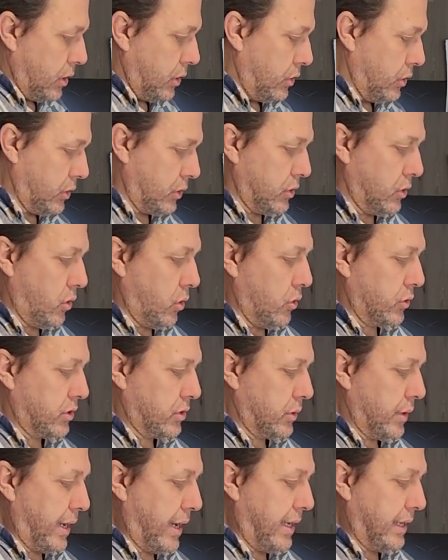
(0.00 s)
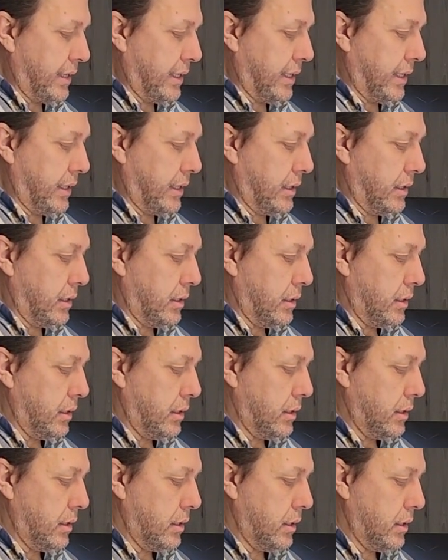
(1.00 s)
You can also add in,
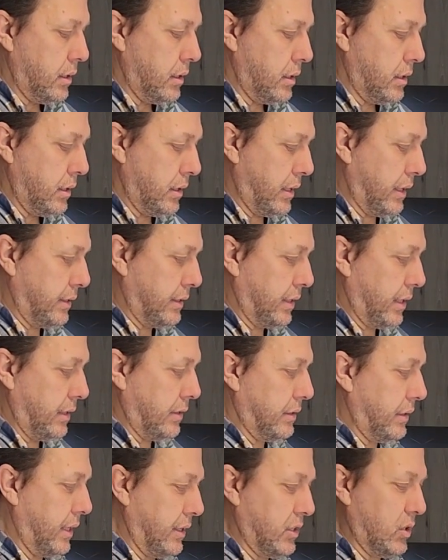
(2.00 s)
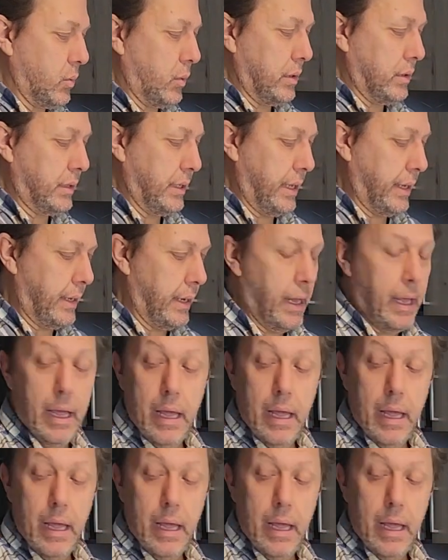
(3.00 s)
yes, down to 110.